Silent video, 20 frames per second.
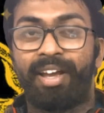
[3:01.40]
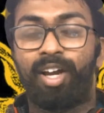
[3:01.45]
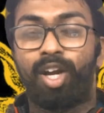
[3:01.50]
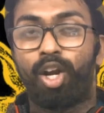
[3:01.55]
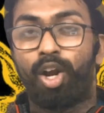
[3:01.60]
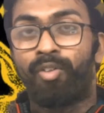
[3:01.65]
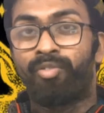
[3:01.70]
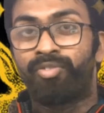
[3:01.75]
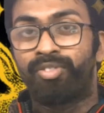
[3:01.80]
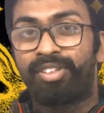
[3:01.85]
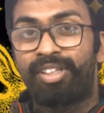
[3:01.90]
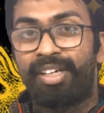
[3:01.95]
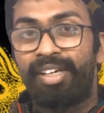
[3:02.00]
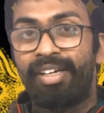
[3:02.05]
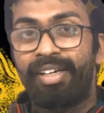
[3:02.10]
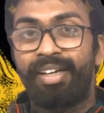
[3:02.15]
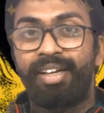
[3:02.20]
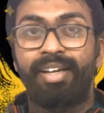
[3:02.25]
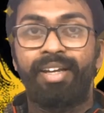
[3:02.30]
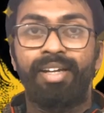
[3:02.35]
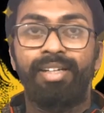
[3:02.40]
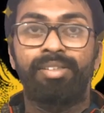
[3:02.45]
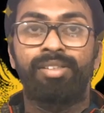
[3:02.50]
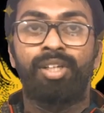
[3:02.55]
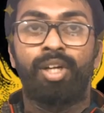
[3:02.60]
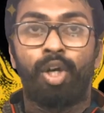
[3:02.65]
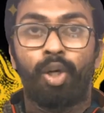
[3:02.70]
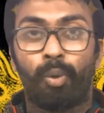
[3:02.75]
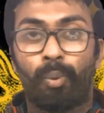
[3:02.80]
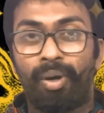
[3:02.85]
angle of 3 degrees
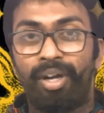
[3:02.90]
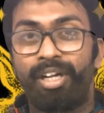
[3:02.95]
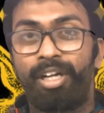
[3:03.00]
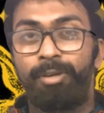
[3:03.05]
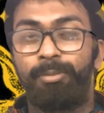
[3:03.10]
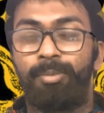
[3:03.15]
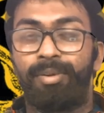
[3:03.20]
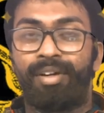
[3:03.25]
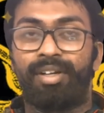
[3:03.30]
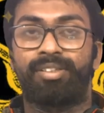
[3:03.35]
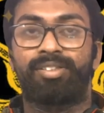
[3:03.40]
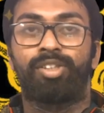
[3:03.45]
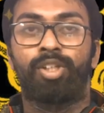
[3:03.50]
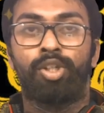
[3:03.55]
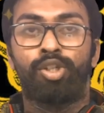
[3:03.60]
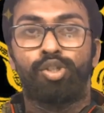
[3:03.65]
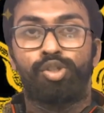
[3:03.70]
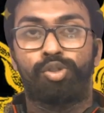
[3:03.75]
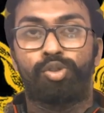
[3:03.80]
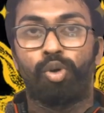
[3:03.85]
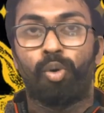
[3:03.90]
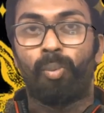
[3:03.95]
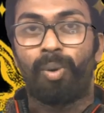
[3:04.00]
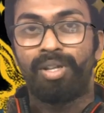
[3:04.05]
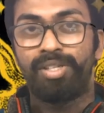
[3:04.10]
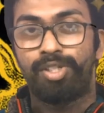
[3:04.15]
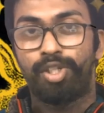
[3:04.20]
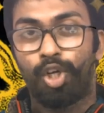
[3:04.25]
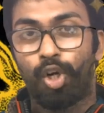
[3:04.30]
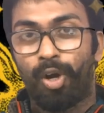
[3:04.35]
20 minutes. So
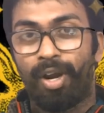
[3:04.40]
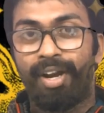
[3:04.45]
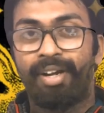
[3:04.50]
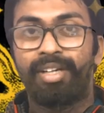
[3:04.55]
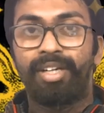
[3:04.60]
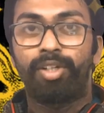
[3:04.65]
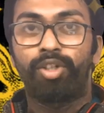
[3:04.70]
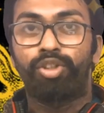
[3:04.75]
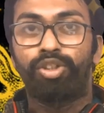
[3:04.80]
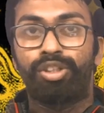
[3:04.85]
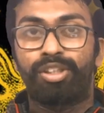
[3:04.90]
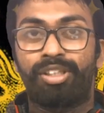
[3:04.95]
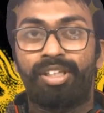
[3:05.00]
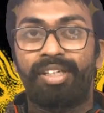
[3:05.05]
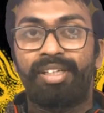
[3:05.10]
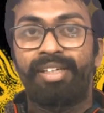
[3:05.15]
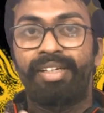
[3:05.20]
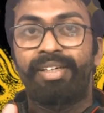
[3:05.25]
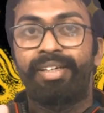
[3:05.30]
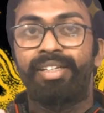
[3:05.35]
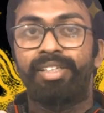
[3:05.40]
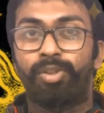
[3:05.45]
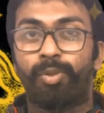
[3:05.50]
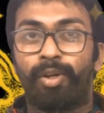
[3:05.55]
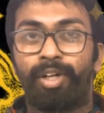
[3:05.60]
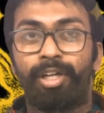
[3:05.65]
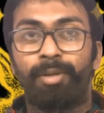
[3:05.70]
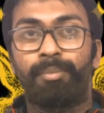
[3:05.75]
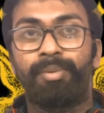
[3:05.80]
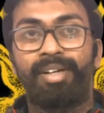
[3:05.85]
108 into 3 degrees
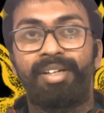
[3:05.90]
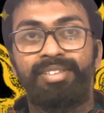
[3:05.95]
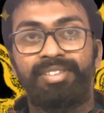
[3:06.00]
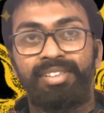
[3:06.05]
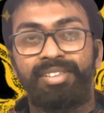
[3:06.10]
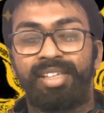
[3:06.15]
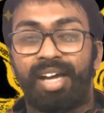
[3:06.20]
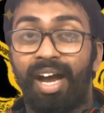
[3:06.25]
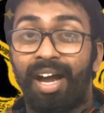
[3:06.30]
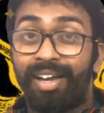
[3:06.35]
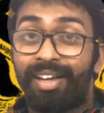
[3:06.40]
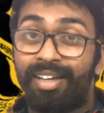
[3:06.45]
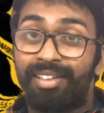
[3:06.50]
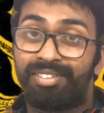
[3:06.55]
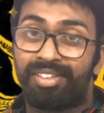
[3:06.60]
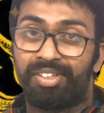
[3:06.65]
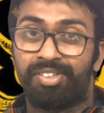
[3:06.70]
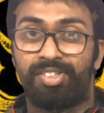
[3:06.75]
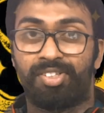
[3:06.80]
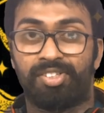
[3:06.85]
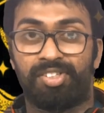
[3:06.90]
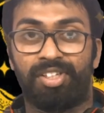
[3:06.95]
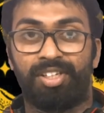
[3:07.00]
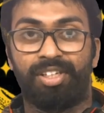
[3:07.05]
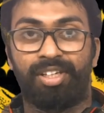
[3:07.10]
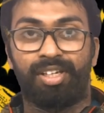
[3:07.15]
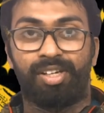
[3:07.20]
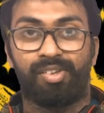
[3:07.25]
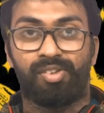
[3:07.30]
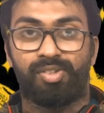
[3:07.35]
20 minutes is again 360
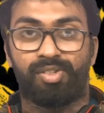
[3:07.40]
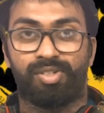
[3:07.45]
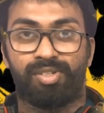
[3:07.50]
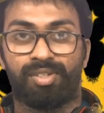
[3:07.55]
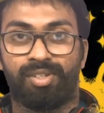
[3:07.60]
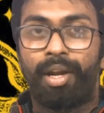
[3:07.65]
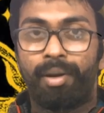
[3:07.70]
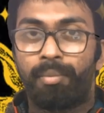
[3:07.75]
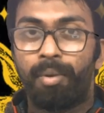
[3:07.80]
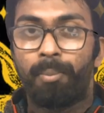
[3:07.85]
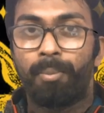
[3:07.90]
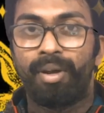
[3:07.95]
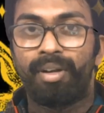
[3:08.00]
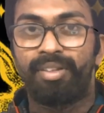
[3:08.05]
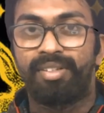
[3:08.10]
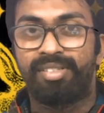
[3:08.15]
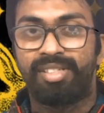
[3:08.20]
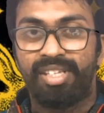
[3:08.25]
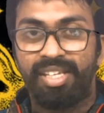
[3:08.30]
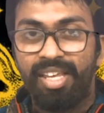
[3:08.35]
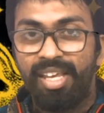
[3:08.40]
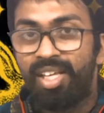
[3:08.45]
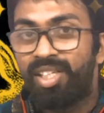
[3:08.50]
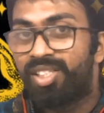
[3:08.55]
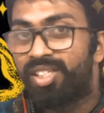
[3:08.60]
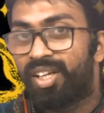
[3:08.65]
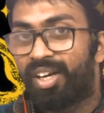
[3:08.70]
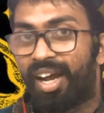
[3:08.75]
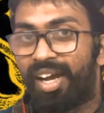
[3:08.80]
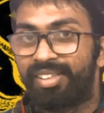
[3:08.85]
degrees. Remember this,
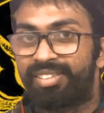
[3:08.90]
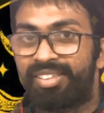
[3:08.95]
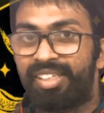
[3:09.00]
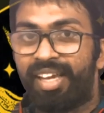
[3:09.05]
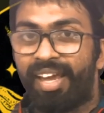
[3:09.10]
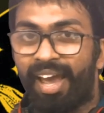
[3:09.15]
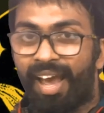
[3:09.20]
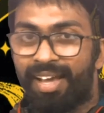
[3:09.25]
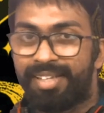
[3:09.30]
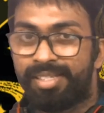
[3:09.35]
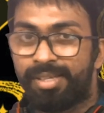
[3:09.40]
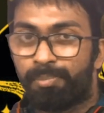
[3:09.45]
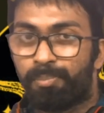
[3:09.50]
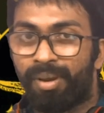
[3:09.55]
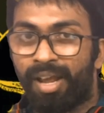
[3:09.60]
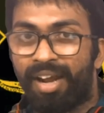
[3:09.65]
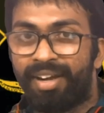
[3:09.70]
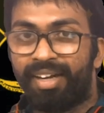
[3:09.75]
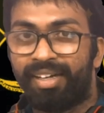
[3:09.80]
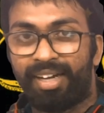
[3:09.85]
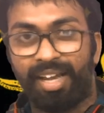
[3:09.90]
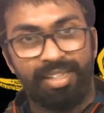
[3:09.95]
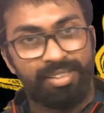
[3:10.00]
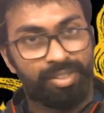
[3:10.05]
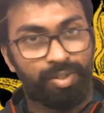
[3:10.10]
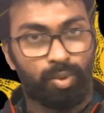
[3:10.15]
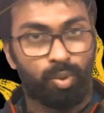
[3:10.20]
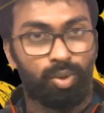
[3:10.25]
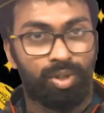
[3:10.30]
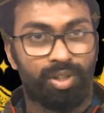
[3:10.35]
each Rashi has a planet
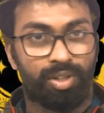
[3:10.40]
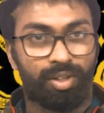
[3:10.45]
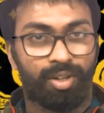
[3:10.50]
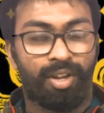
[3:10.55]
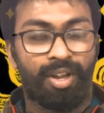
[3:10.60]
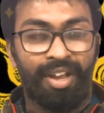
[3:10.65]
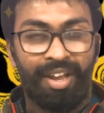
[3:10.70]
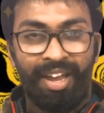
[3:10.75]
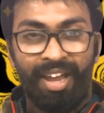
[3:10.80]
as a ruler.